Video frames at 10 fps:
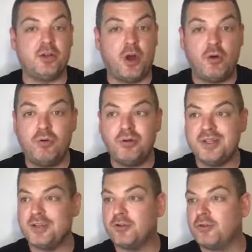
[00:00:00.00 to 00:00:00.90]
gold
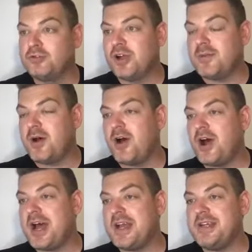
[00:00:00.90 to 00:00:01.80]
at an all-time
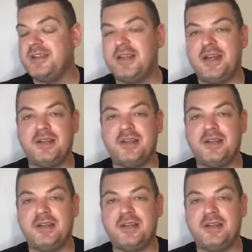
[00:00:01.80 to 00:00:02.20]
high.